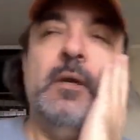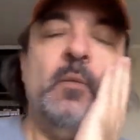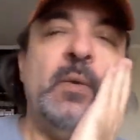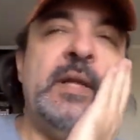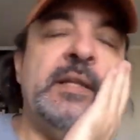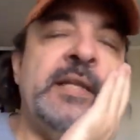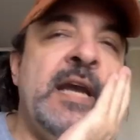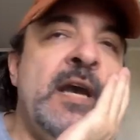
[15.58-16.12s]

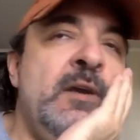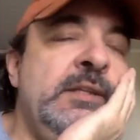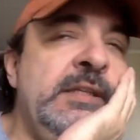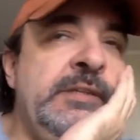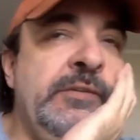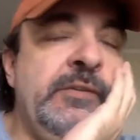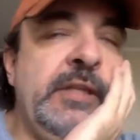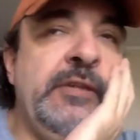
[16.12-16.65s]
Well, now
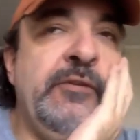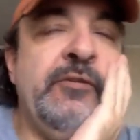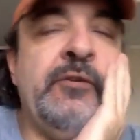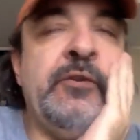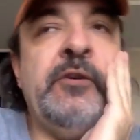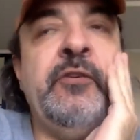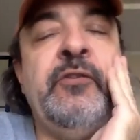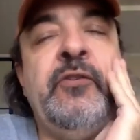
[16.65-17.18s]
let's
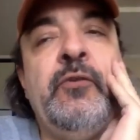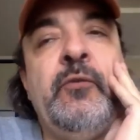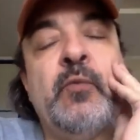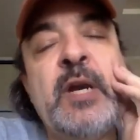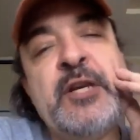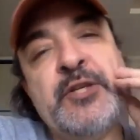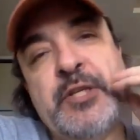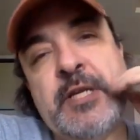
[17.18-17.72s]
turn to
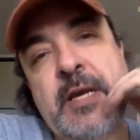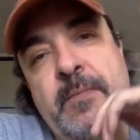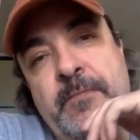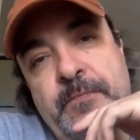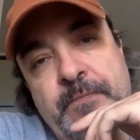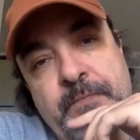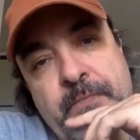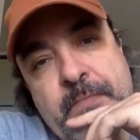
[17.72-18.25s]
Russia,
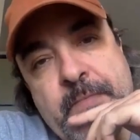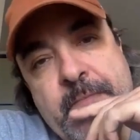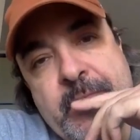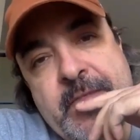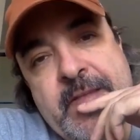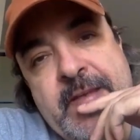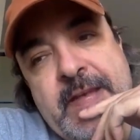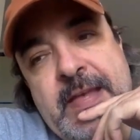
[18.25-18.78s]

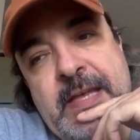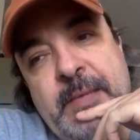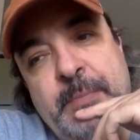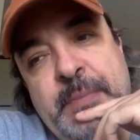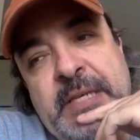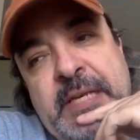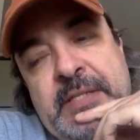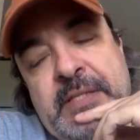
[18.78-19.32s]

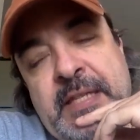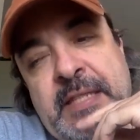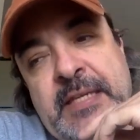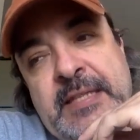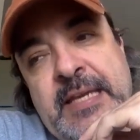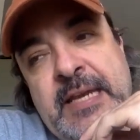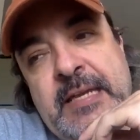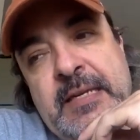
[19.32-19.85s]
because I
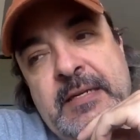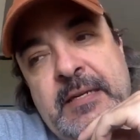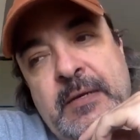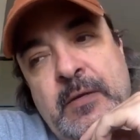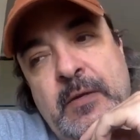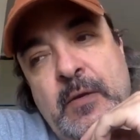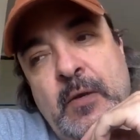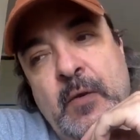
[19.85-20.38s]
think that
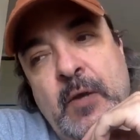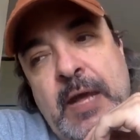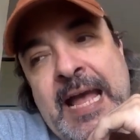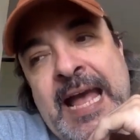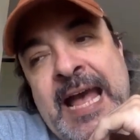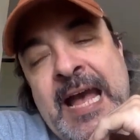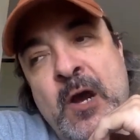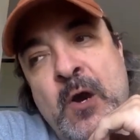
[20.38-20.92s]

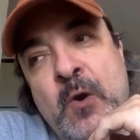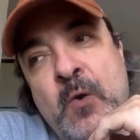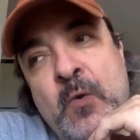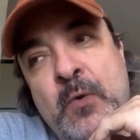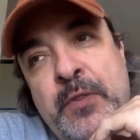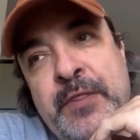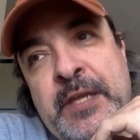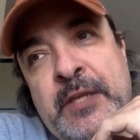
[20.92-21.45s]

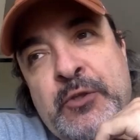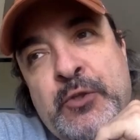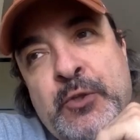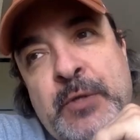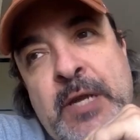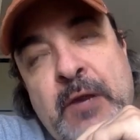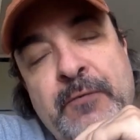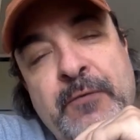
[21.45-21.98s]
how things
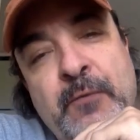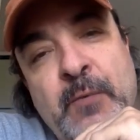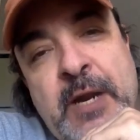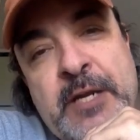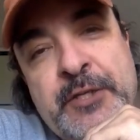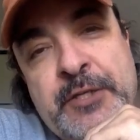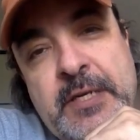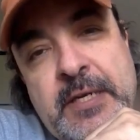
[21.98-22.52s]
turn out for
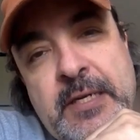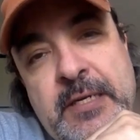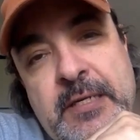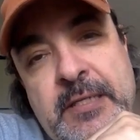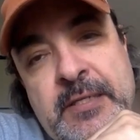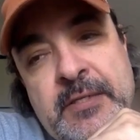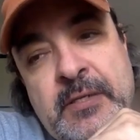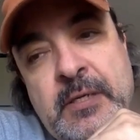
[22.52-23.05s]

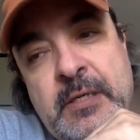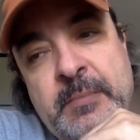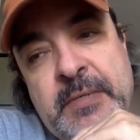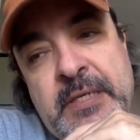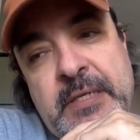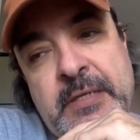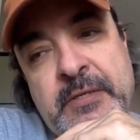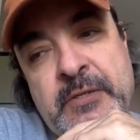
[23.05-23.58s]
Russia is going to
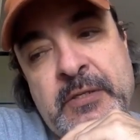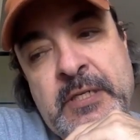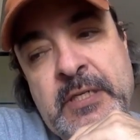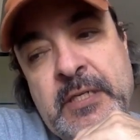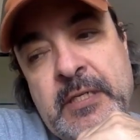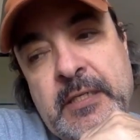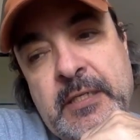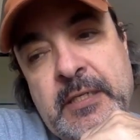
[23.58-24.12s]
be
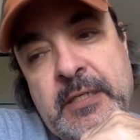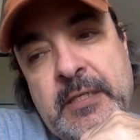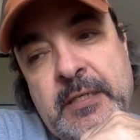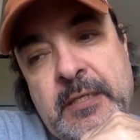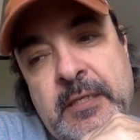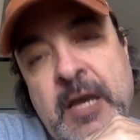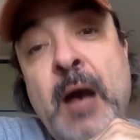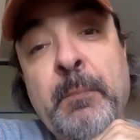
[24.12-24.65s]

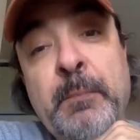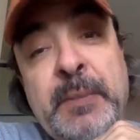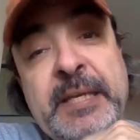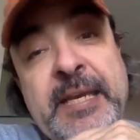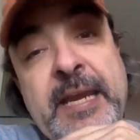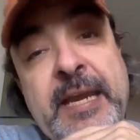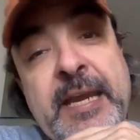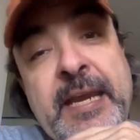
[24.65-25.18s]
exceedingly
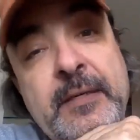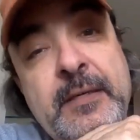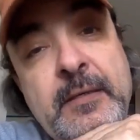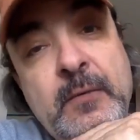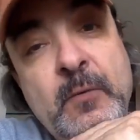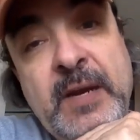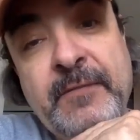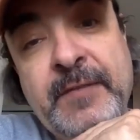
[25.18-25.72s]
complicated,
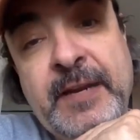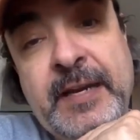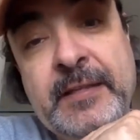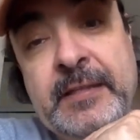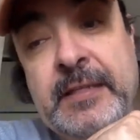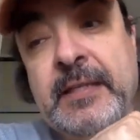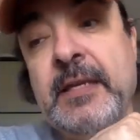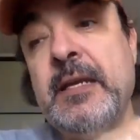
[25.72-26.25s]
quite
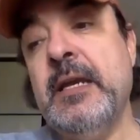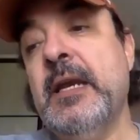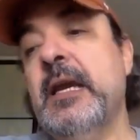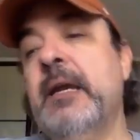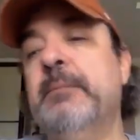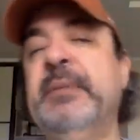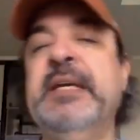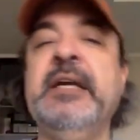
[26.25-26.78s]
frankly.
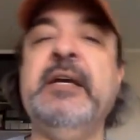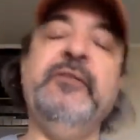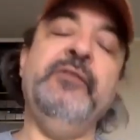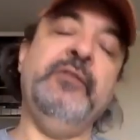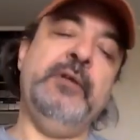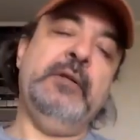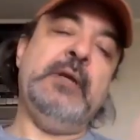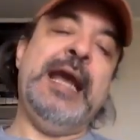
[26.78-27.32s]

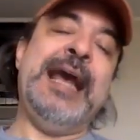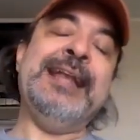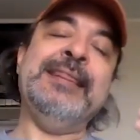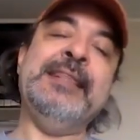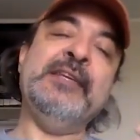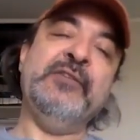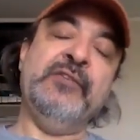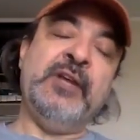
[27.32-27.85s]
Because at
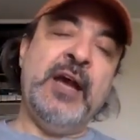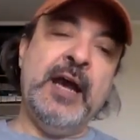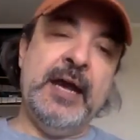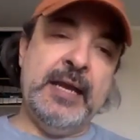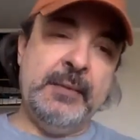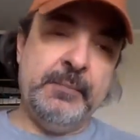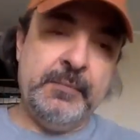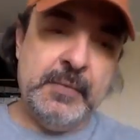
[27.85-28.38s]
this
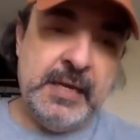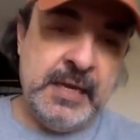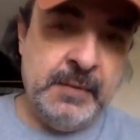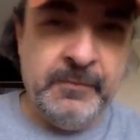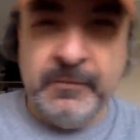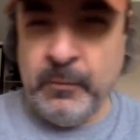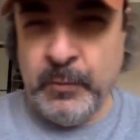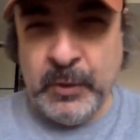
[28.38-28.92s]
time,
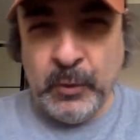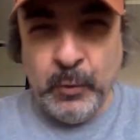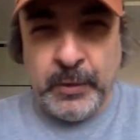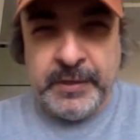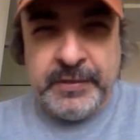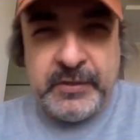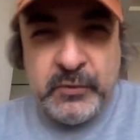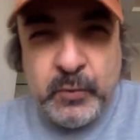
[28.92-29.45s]
I'm
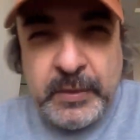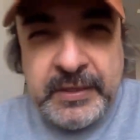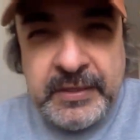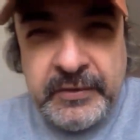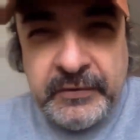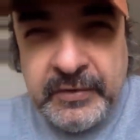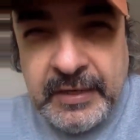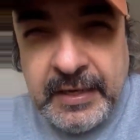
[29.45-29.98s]
recording this, what day
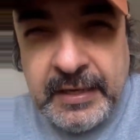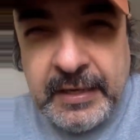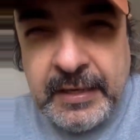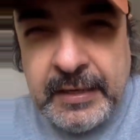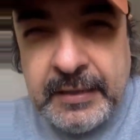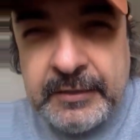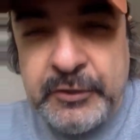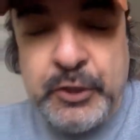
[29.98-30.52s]
is today?
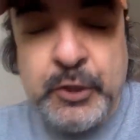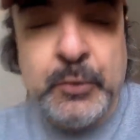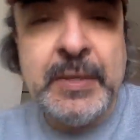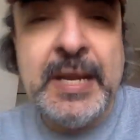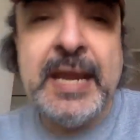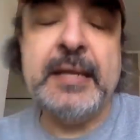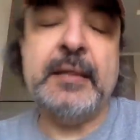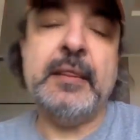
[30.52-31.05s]
June
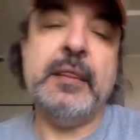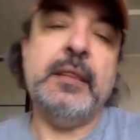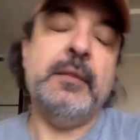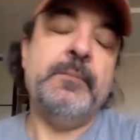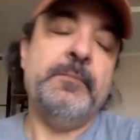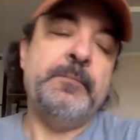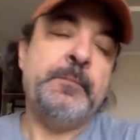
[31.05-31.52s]
8th.